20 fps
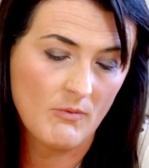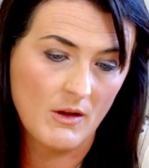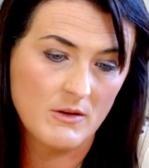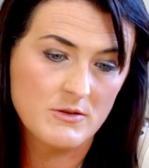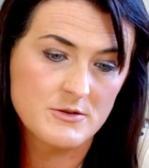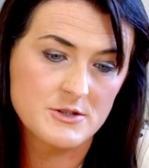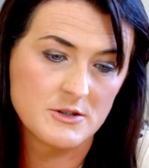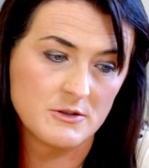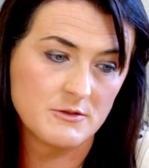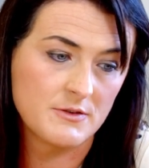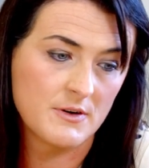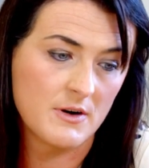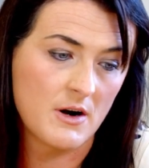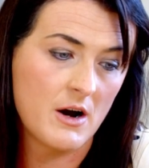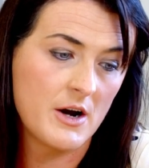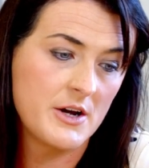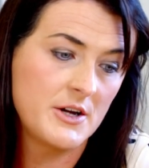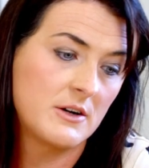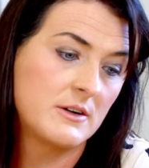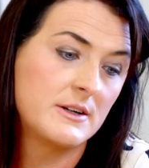So for
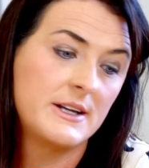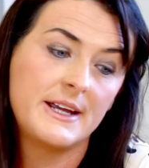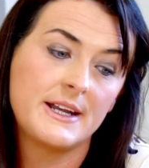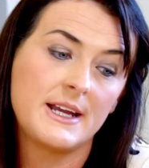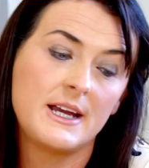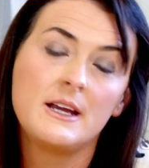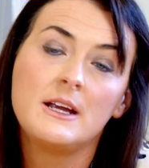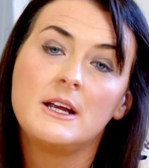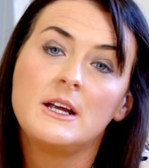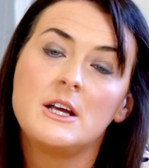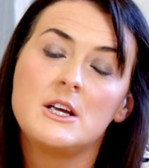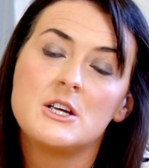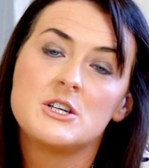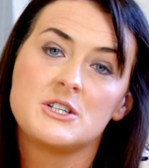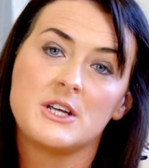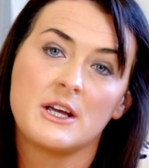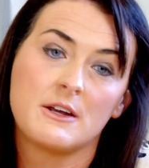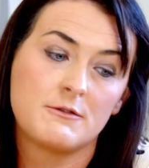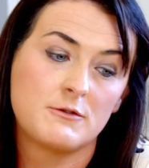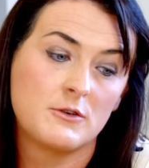our young lady,
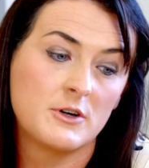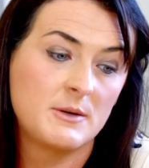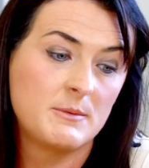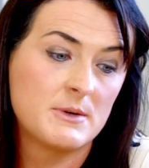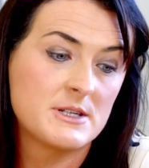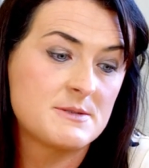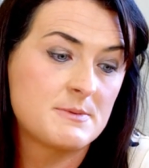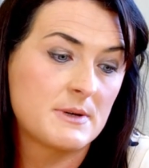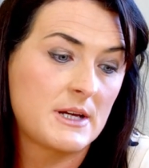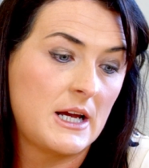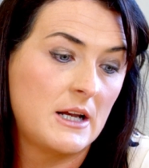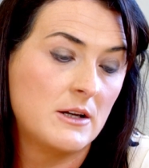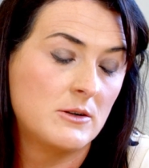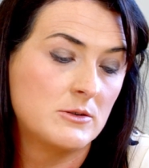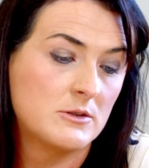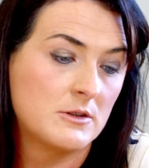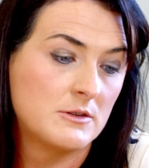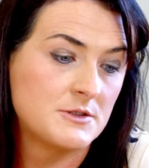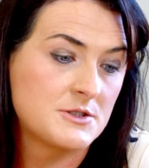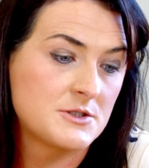she had 40 mils per
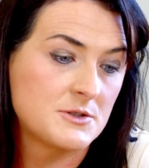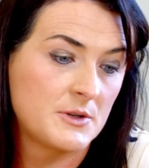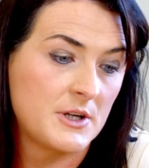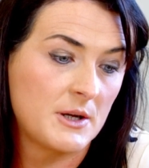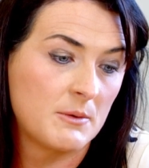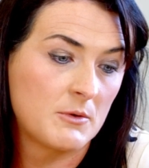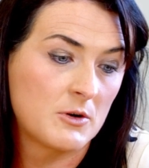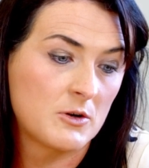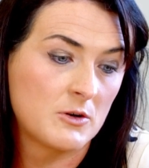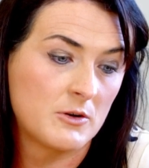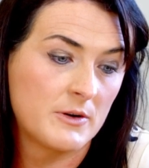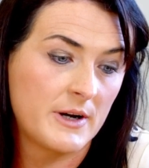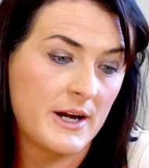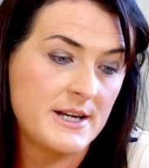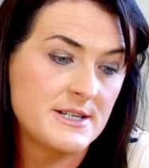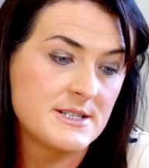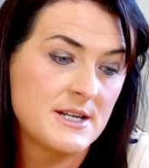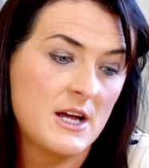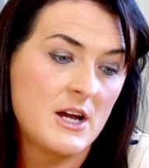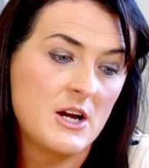kilo of sodium
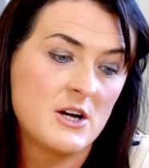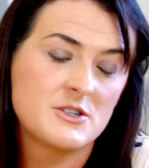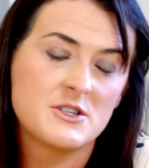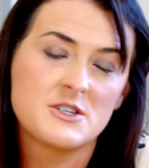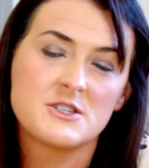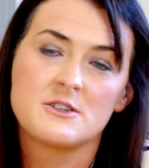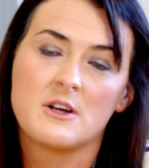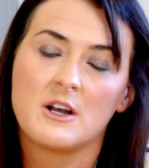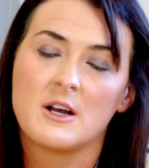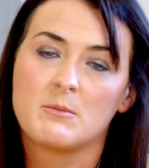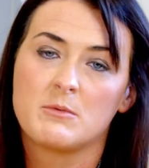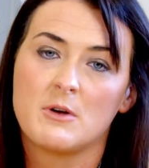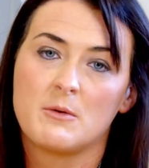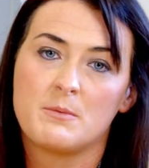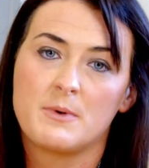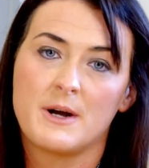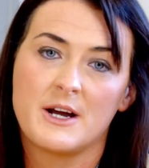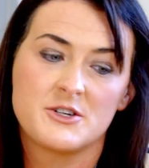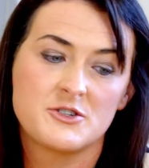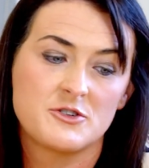chloride. Her systolic
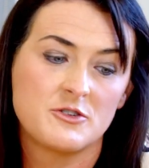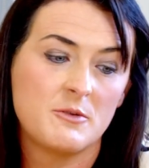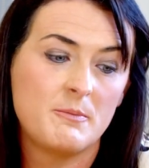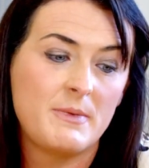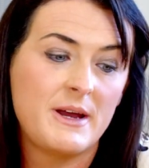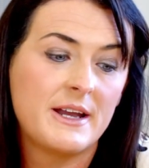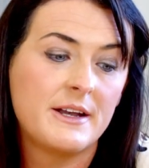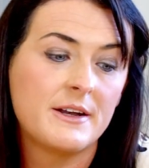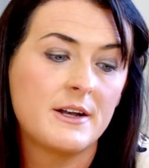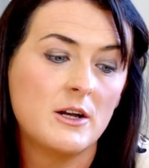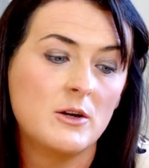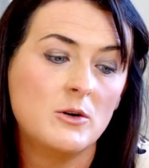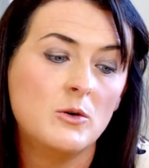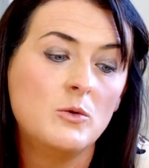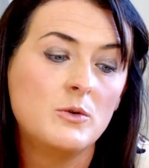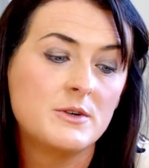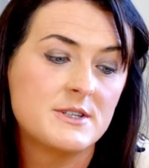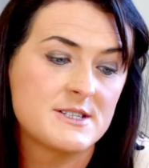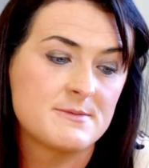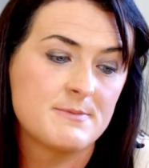blood pressure remained
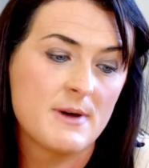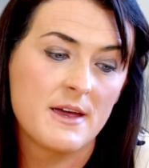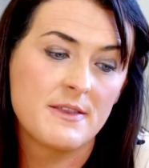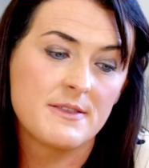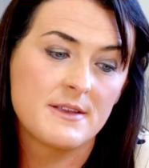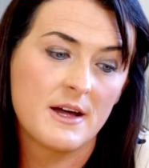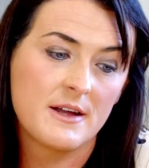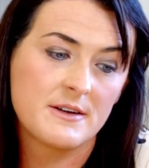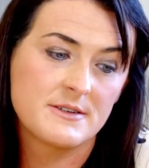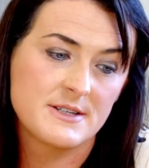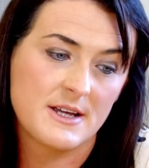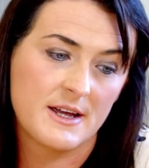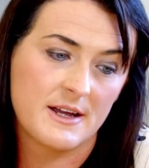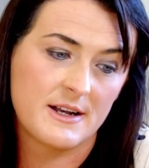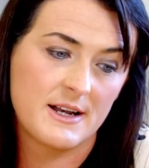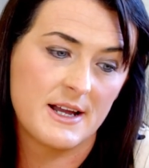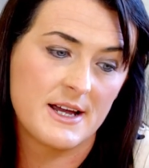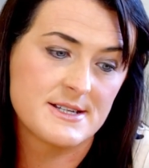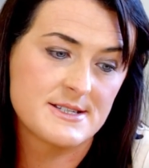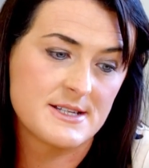low despite that,
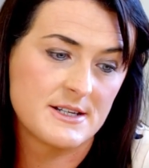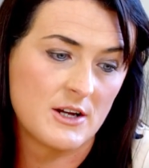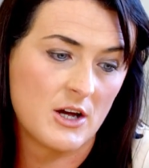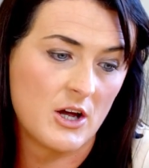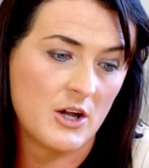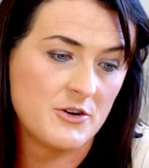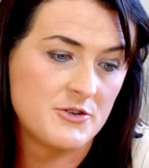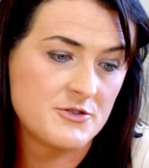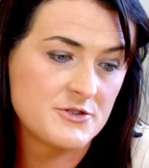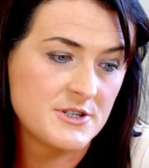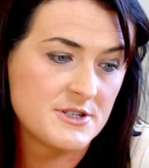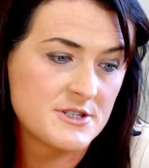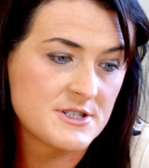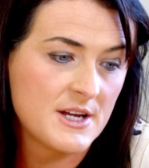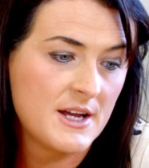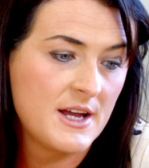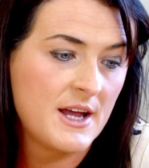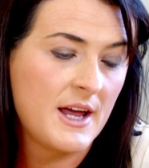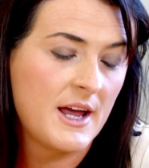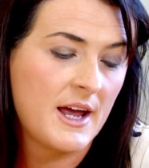at less than 100.
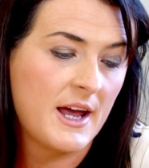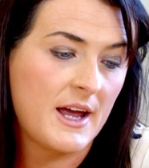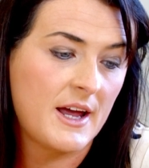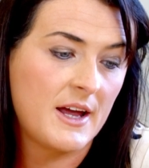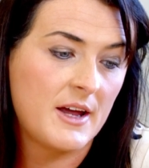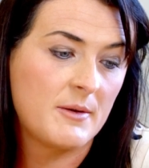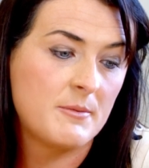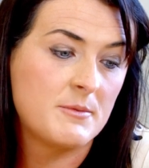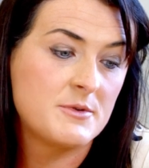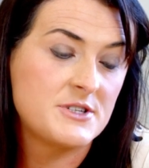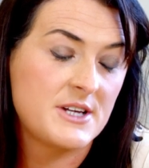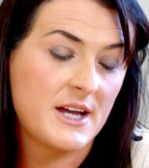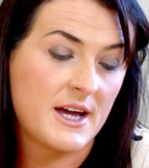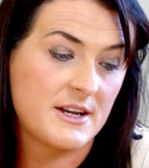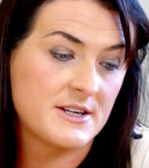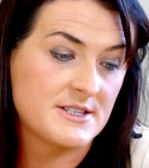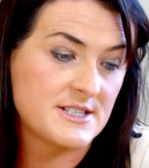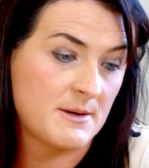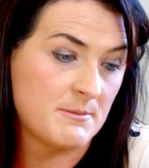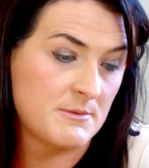She
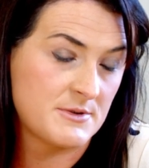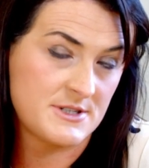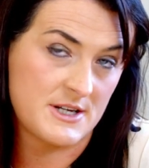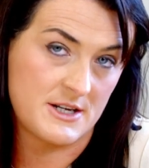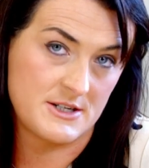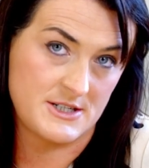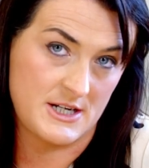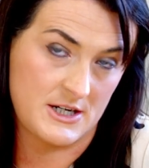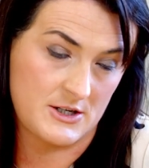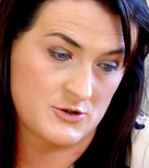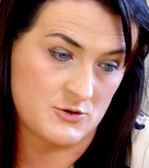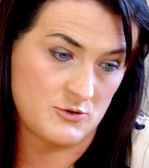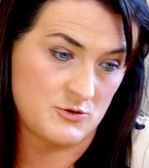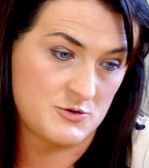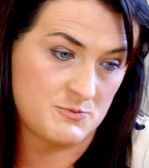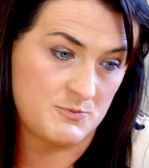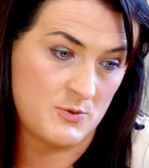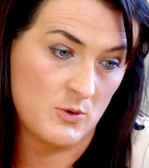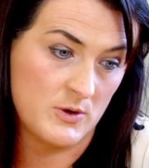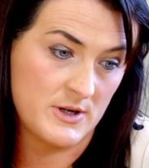had a 10%
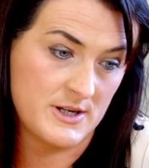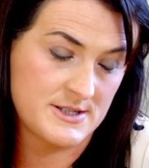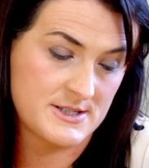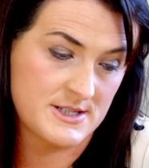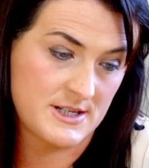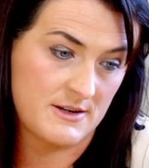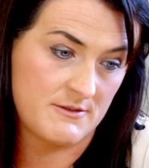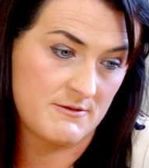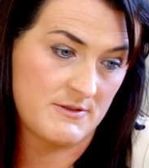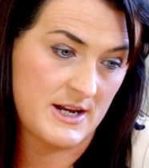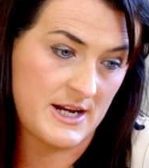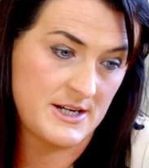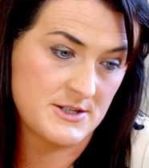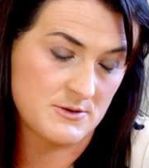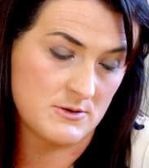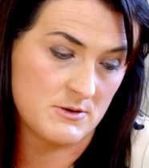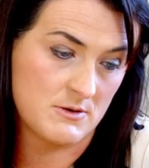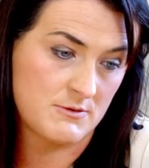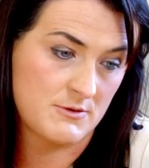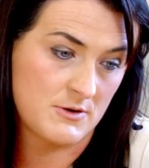dextrose bolus in light
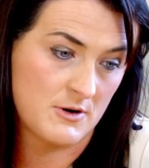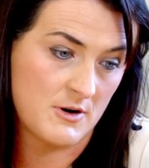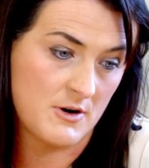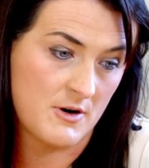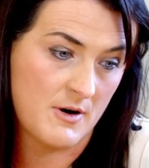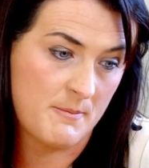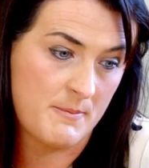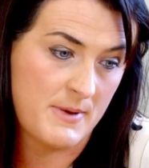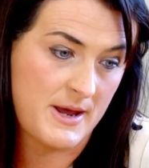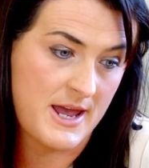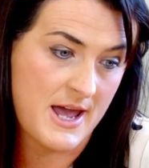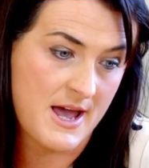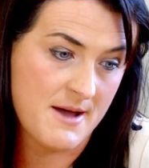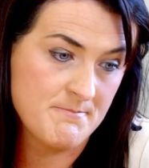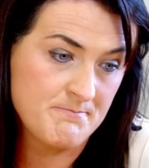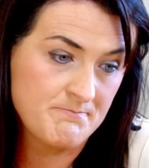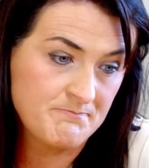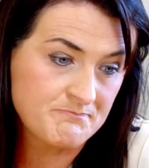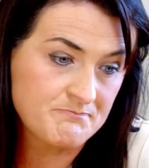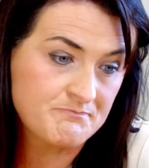of her
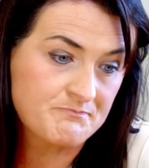BM.